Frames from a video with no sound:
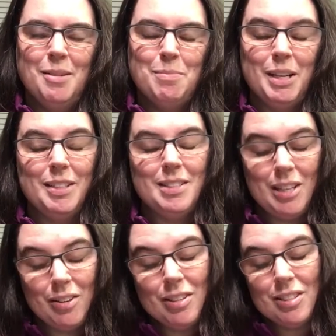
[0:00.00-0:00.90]
But
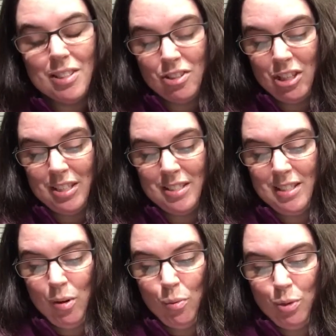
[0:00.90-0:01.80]
Sarah suggests
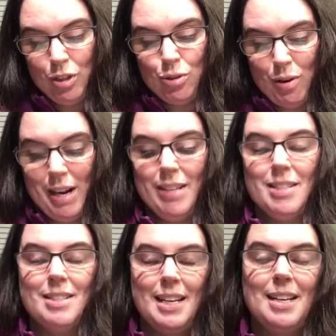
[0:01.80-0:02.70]
that we try to
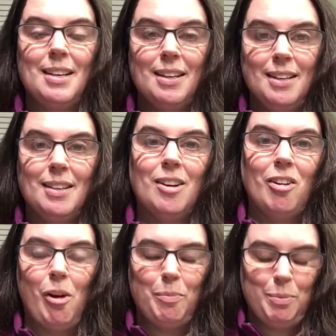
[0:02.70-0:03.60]
take in a
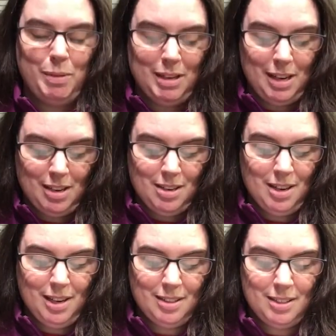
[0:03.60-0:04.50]
compliment and
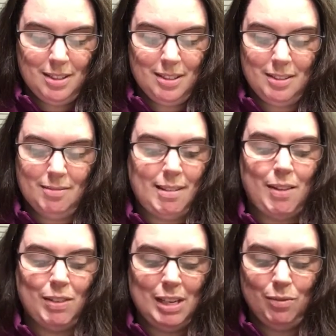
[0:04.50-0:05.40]
not have
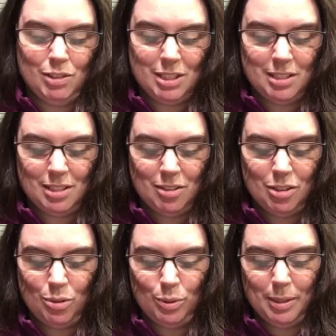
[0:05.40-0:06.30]
any resistance
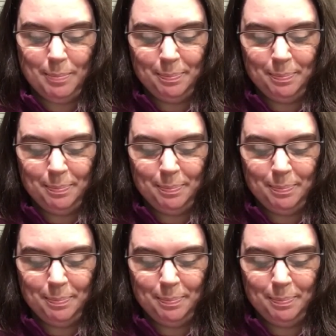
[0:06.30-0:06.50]
to it.